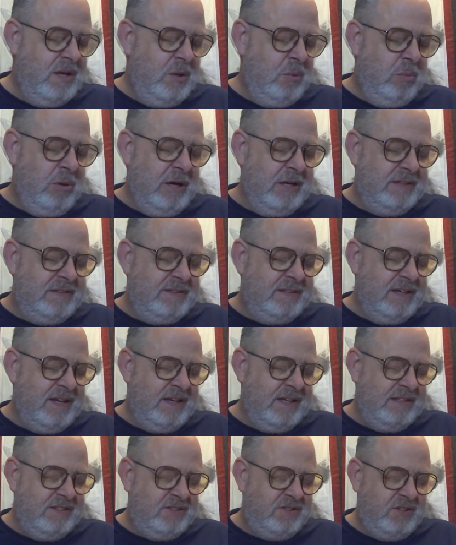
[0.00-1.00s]
But
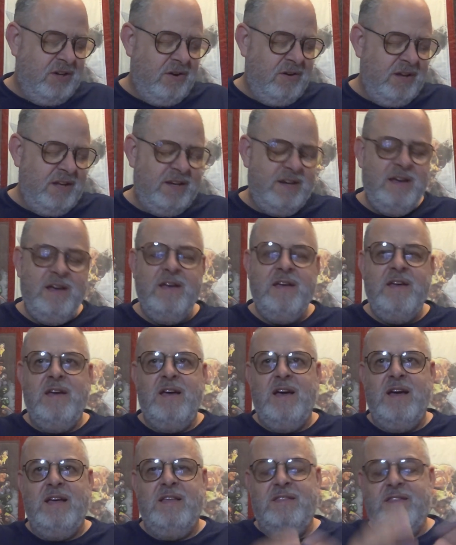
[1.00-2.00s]
he started,
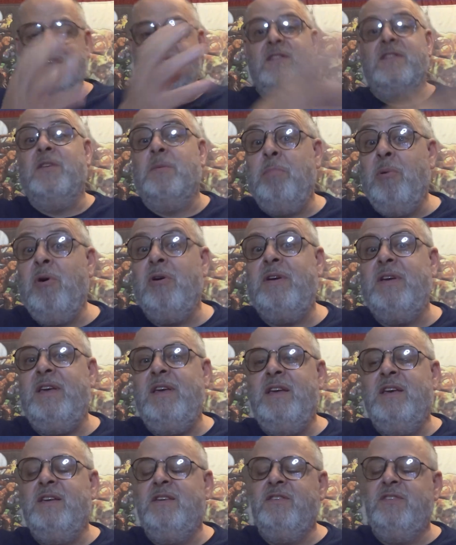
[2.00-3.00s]
the book
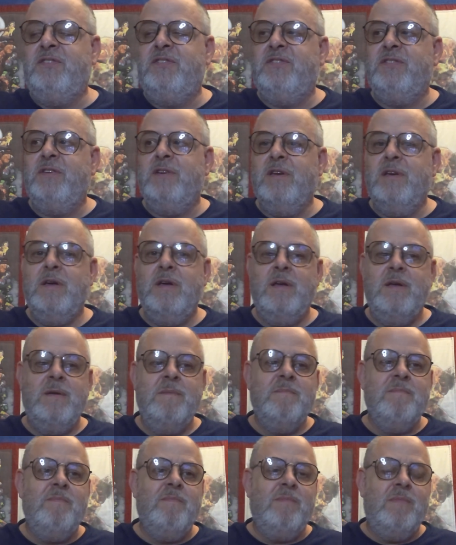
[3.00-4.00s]
is
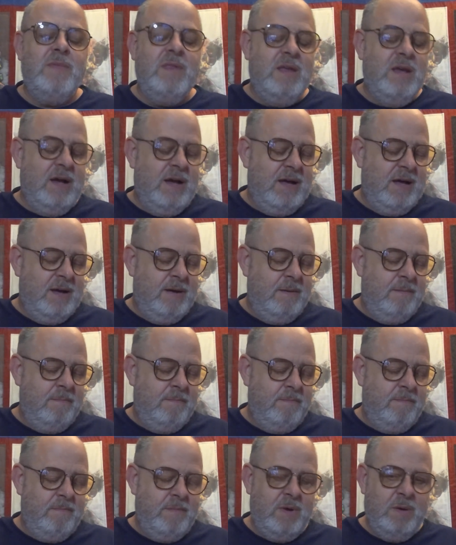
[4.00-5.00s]
a
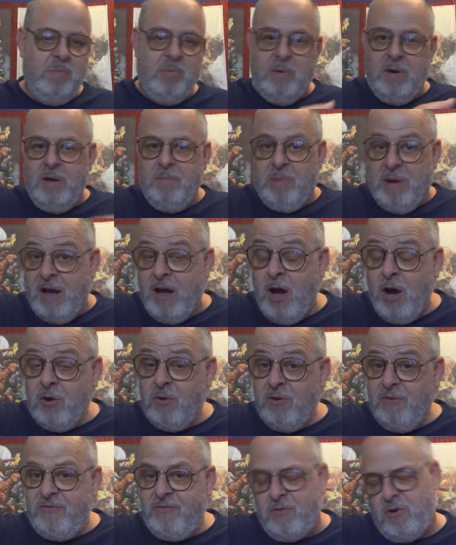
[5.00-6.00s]

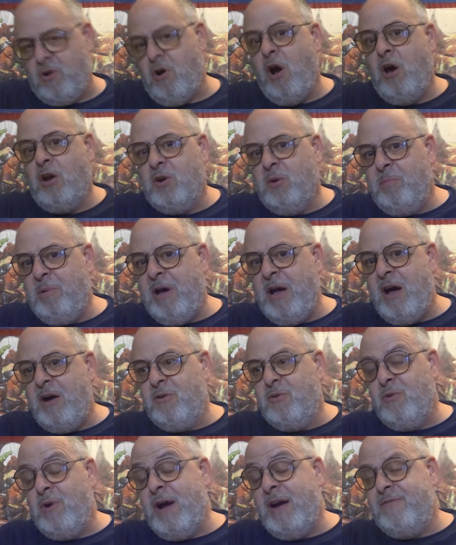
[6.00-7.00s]
biography or
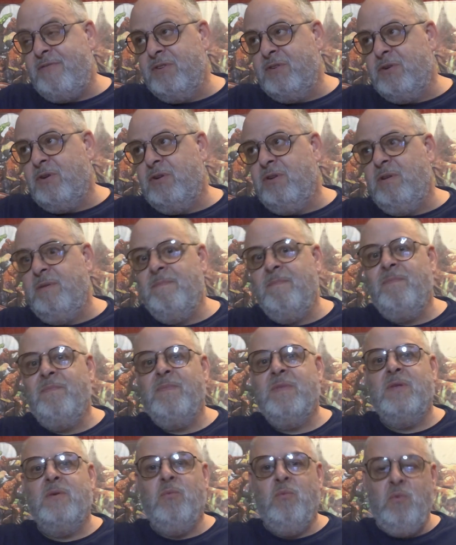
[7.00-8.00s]
autobiographical
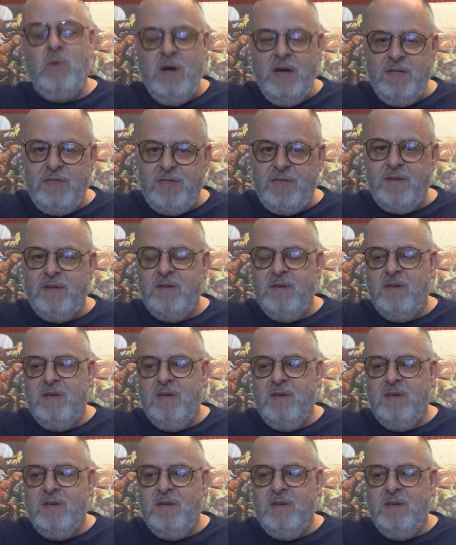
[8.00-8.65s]
with